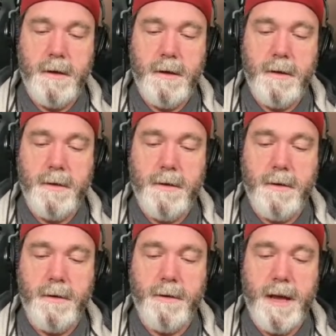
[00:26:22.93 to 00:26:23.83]
So
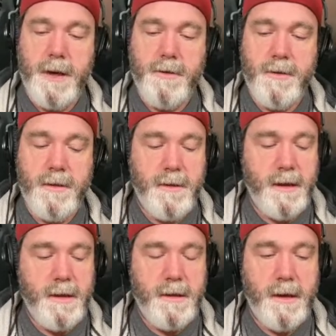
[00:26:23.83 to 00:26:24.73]
locations in
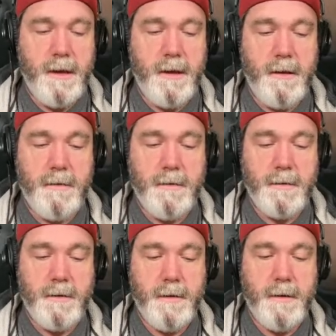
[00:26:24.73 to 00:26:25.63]
detail.
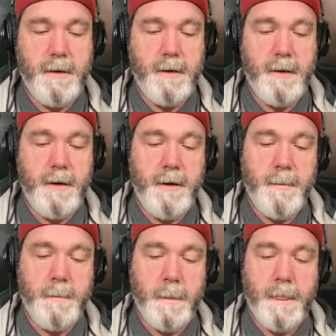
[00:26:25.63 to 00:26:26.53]

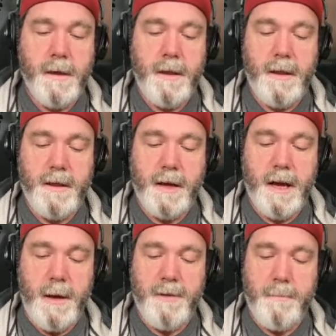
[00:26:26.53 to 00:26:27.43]
And then the
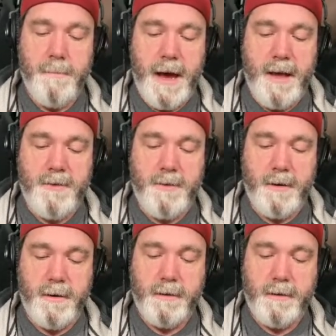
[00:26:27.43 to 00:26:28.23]
Goblin Master.